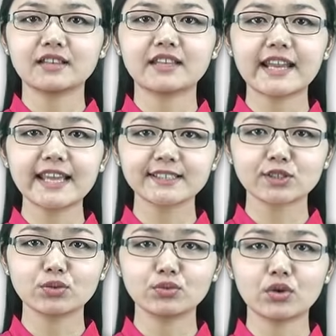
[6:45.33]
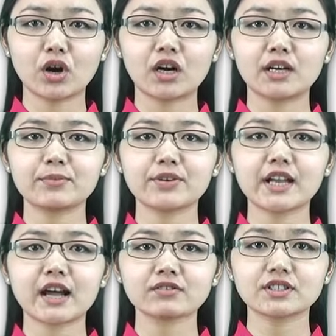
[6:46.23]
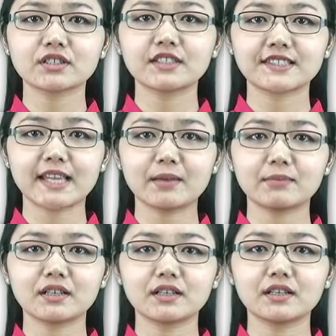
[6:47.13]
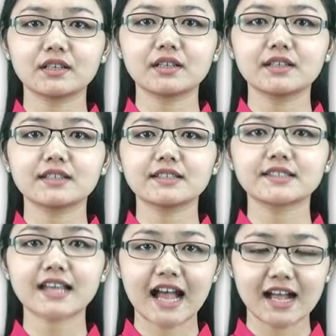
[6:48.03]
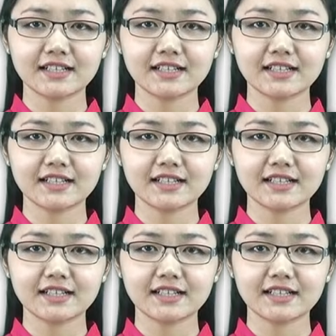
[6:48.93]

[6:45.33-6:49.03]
The next two are pronounced the same. Sa.